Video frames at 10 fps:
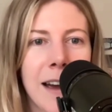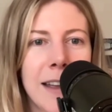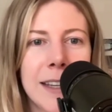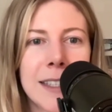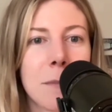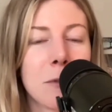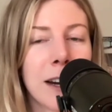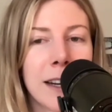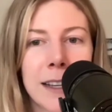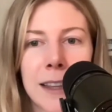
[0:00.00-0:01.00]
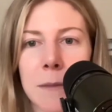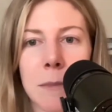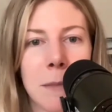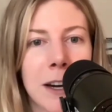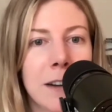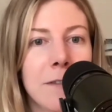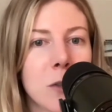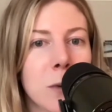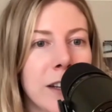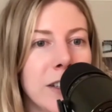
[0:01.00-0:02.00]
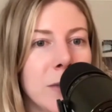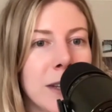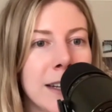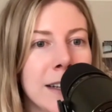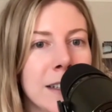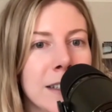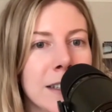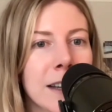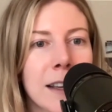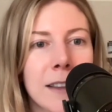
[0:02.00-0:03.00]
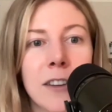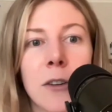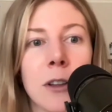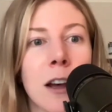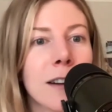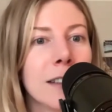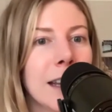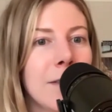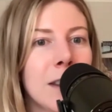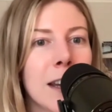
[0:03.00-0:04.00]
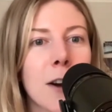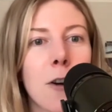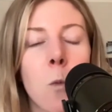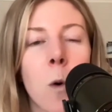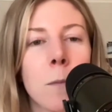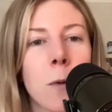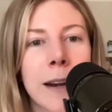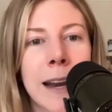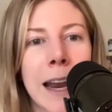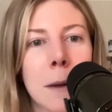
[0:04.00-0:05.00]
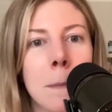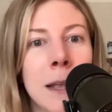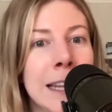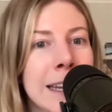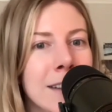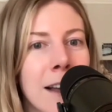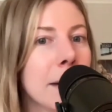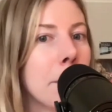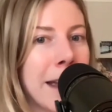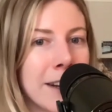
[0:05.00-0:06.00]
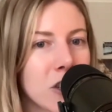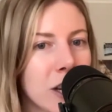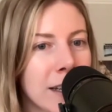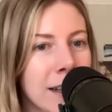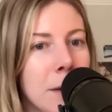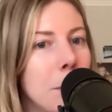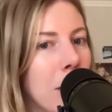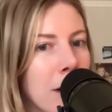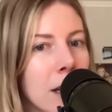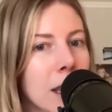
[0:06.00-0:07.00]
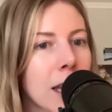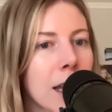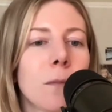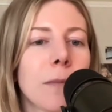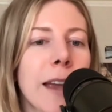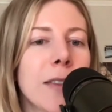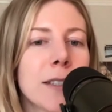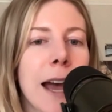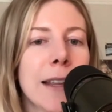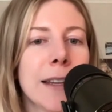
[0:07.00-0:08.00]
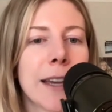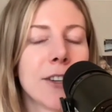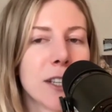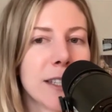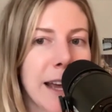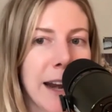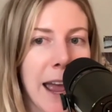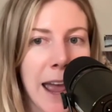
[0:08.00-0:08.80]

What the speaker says: They separated. They had been married for 22 years. They no longer live in their $1.9 million mansion in Perth. And there's allegations that